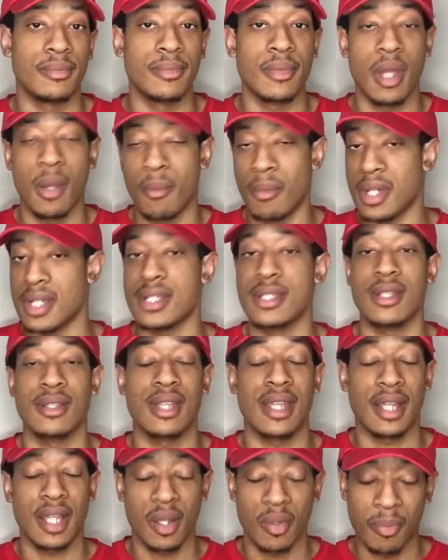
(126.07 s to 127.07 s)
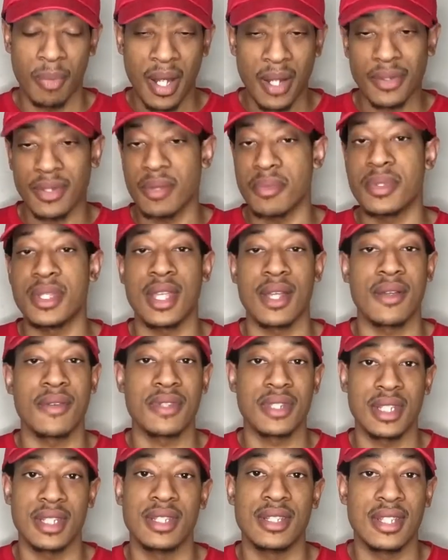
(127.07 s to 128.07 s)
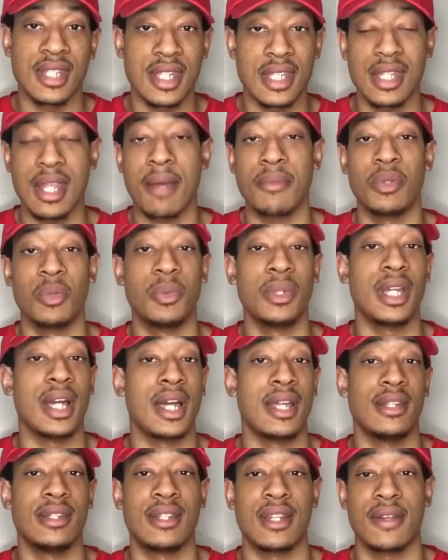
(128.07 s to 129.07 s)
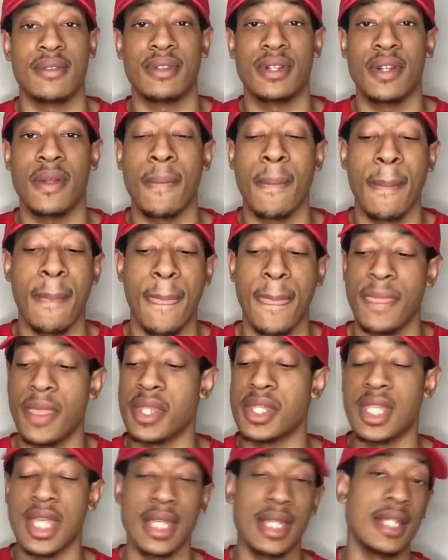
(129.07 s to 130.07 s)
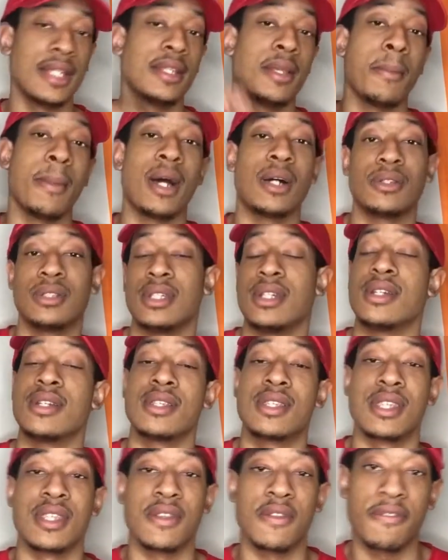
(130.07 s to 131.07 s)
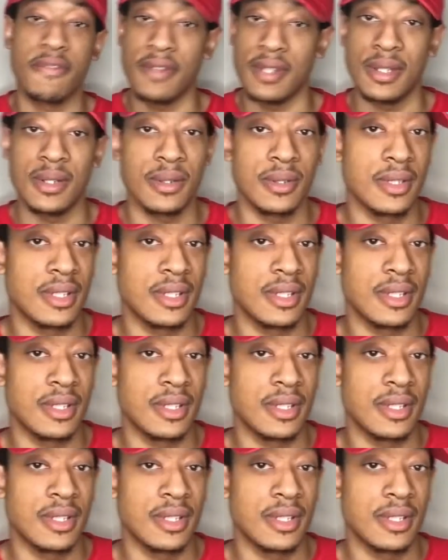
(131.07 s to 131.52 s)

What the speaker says: amongst like about themselves, and this chapter we got Endeavor taking them out there into the field